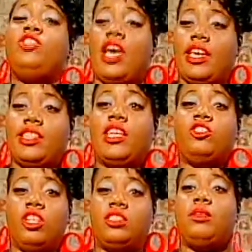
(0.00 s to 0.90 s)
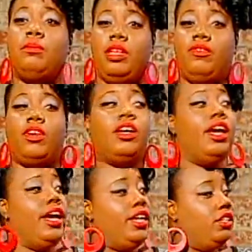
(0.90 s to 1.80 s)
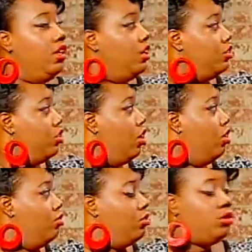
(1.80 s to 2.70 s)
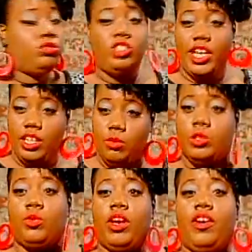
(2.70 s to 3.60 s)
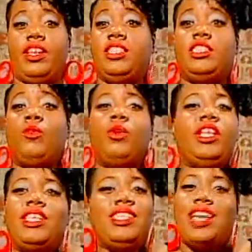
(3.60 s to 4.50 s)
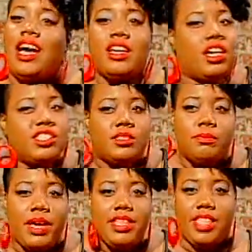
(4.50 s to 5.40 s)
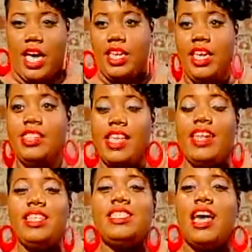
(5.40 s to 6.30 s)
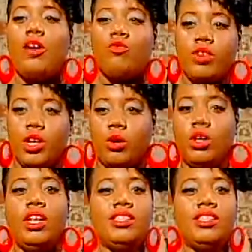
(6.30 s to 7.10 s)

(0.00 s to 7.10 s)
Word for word: that jacket that Justin Bieber and, little Jaden was wearing. And they said, we did not custom make that. That is not real.